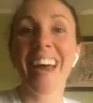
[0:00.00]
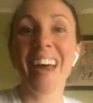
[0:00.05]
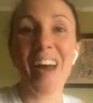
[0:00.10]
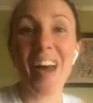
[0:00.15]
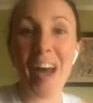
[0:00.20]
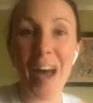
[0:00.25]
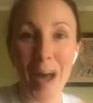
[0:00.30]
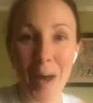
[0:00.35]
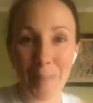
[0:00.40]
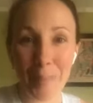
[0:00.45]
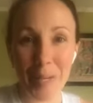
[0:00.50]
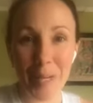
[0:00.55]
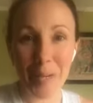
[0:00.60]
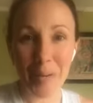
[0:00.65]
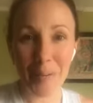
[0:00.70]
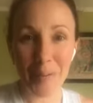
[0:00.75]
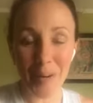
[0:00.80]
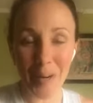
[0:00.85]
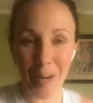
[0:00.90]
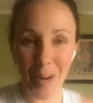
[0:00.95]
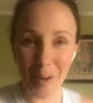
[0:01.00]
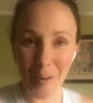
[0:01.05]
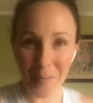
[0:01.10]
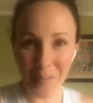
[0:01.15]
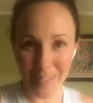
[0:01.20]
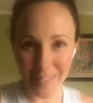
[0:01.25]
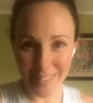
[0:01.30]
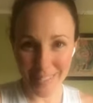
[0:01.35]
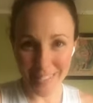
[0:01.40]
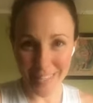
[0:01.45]
Happy Workout
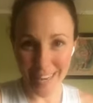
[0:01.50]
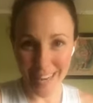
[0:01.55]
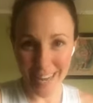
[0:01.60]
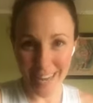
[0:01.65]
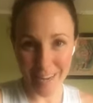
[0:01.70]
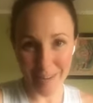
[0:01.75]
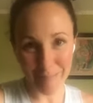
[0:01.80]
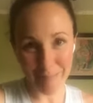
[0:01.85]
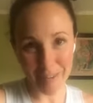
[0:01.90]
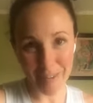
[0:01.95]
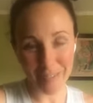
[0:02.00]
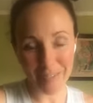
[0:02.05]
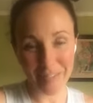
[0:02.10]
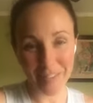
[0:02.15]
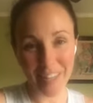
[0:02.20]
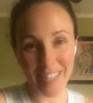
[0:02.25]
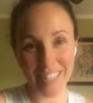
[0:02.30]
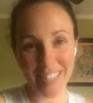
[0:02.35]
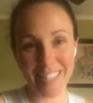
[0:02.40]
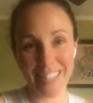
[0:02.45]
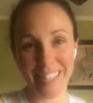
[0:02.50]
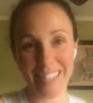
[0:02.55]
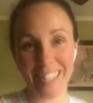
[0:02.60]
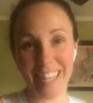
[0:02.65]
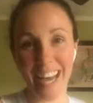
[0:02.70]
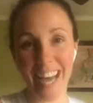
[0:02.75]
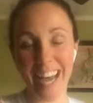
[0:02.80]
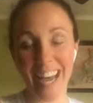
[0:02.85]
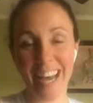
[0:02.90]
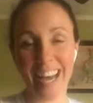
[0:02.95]
Wednesday, my friends.
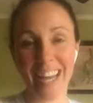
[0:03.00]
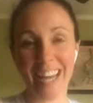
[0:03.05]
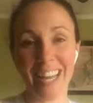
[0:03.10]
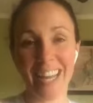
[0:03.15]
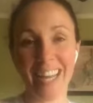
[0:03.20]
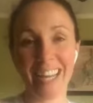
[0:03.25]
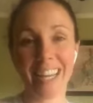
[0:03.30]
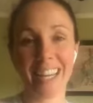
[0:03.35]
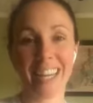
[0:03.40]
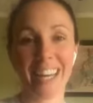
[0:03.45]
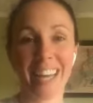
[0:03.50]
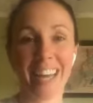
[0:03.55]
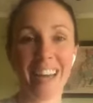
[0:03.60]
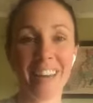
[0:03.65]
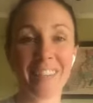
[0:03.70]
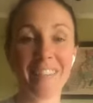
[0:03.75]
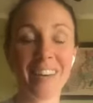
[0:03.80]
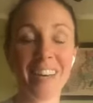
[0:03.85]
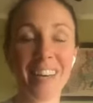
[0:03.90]
I have